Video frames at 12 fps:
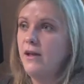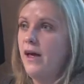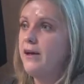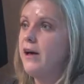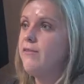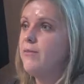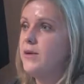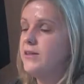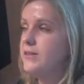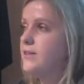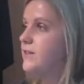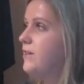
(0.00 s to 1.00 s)
a
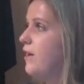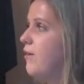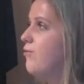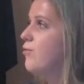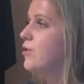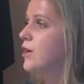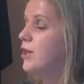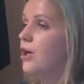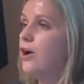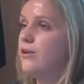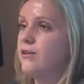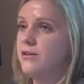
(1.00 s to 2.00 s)
government stay for a
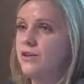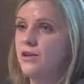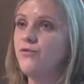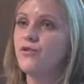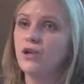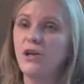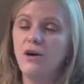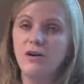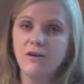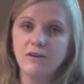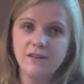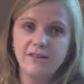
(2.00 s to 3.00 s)
long, you know, for a
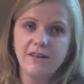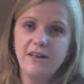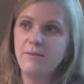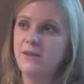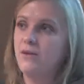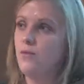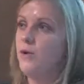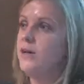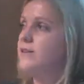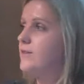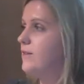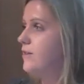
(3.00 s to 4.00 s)
longer time than
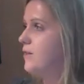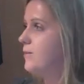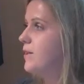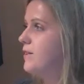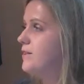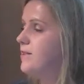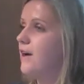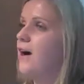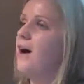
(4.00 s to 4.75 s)
one term. It's